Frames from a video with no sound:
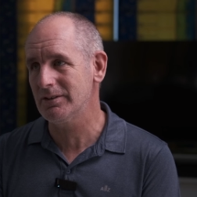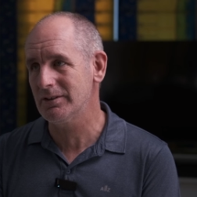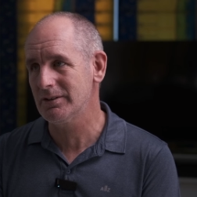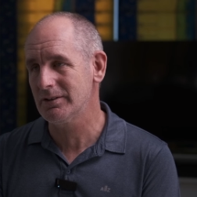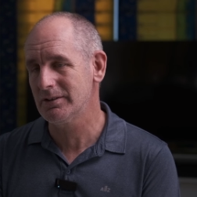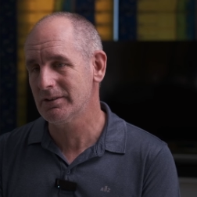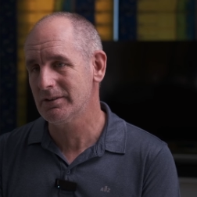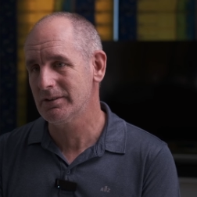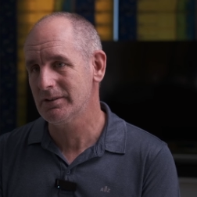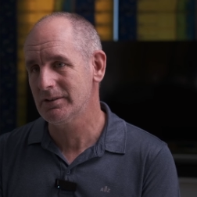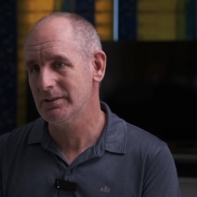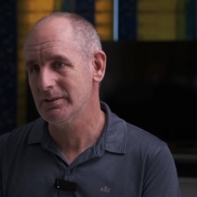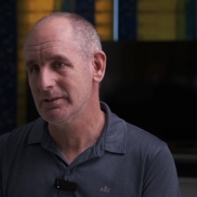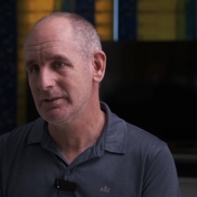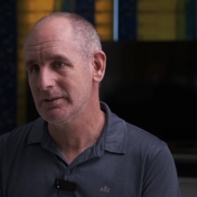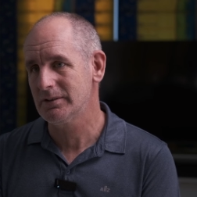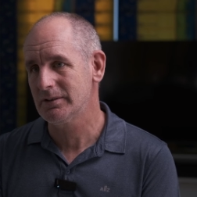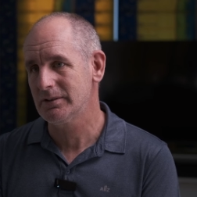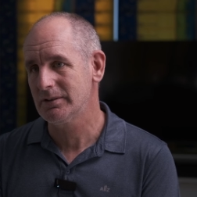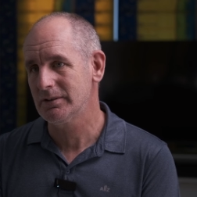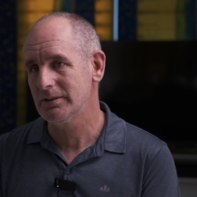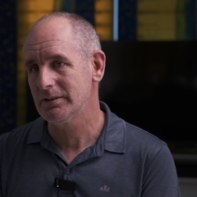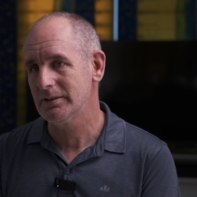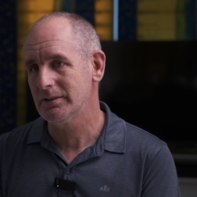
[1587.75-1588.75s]
Wow.
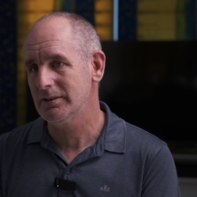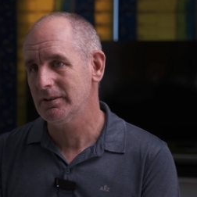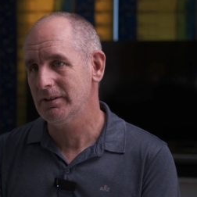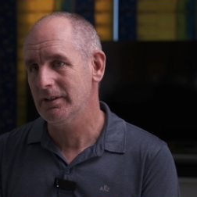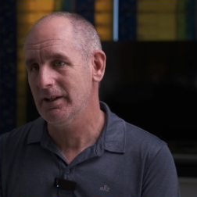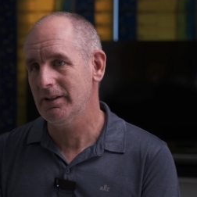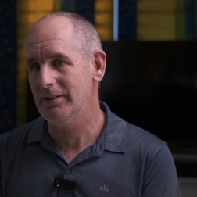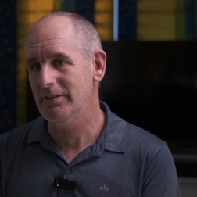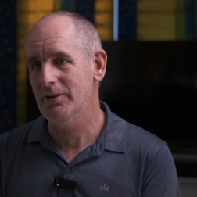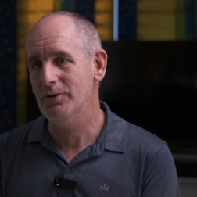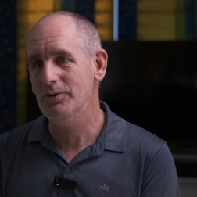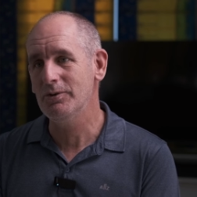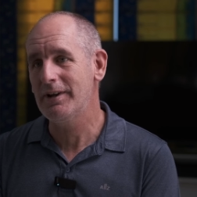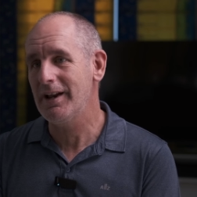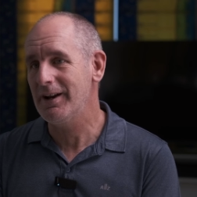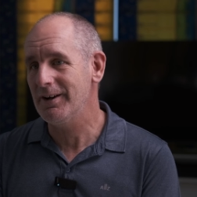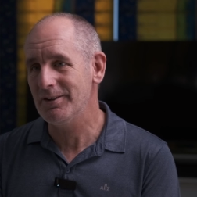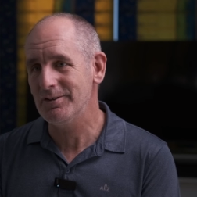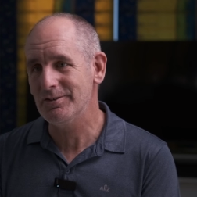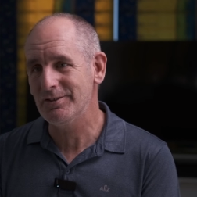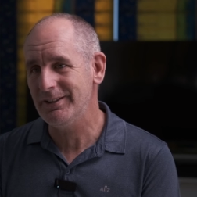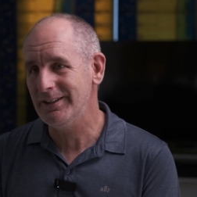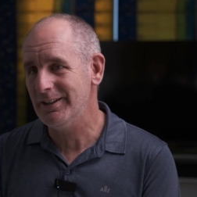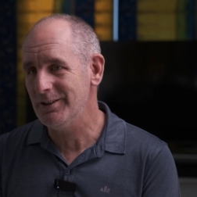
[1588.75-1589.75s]
And no
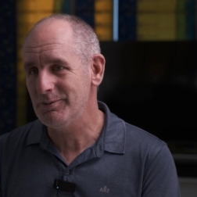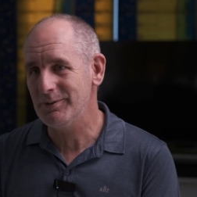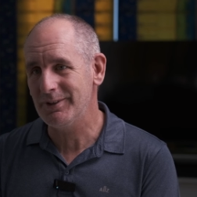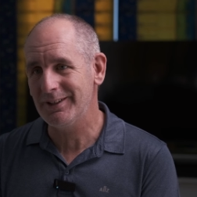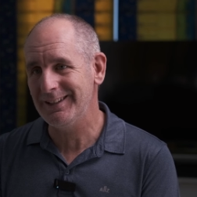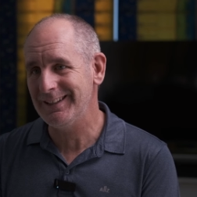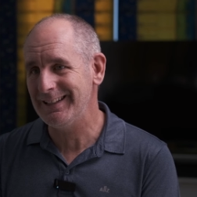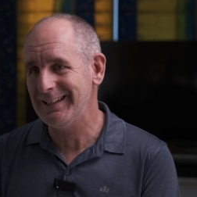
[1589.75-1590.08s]
guarantee that we're going